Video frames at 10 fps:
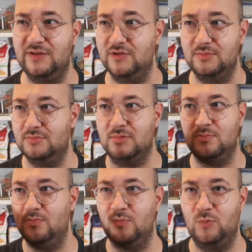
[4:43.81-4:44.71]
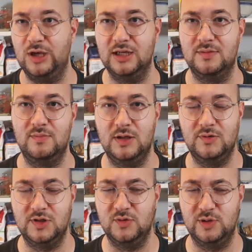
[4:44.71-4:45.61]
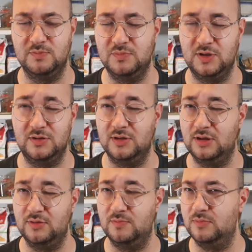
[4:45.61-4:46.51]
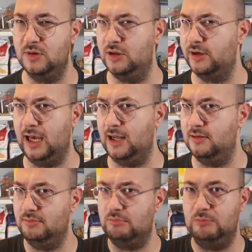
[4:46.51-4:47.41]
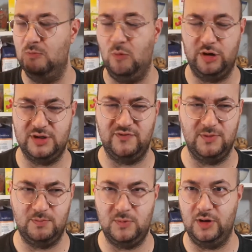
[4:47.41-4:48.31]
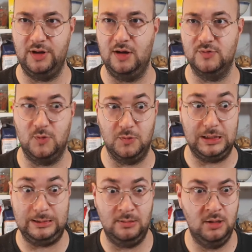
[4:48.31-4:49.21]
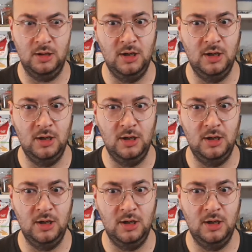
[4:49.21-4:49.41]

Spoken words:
Even the weird YouTuber dude that you look at and watch for God knows what reason.